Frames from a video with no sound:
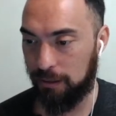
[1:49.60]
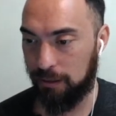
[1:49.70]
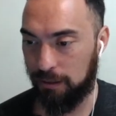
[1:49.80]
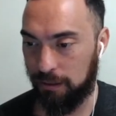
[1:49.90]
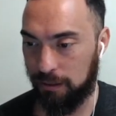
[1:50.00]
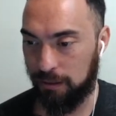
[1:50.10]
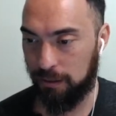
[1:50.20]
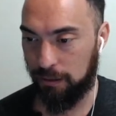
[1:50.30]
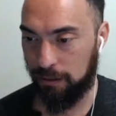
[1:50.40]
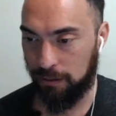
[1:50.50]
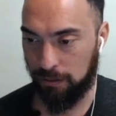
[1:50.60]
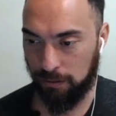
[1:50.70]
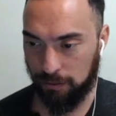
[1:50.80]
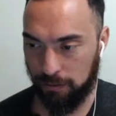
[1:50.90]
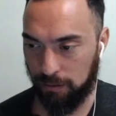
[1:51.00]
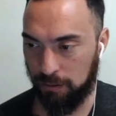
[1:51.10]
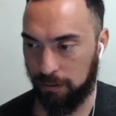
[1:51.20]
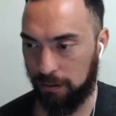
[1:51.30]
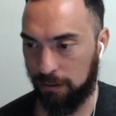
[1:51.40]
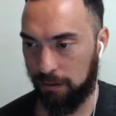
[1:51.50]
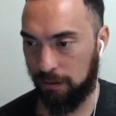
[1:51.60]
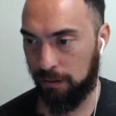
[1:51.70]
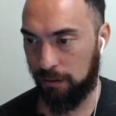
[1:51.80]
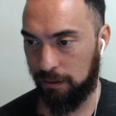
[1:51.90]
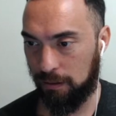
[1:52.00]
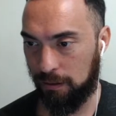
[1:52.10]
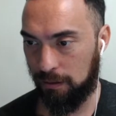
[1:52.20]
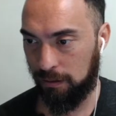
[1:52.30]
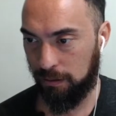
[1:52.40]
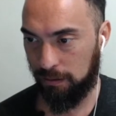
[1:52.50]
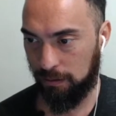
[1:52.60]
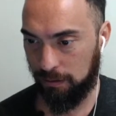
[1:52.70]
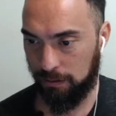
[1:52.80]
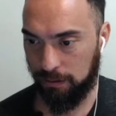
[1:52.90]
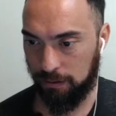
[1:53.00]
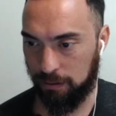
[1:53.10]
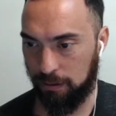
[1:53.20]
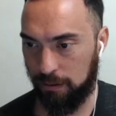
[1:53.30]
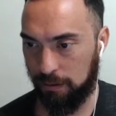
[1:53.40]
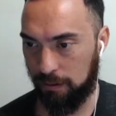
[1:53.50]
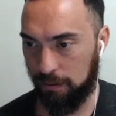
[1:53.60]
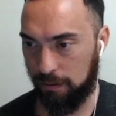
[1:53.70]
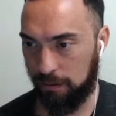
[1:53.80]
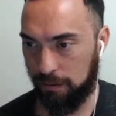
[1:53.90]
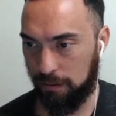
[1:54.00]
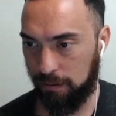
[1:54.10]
(no one is talking)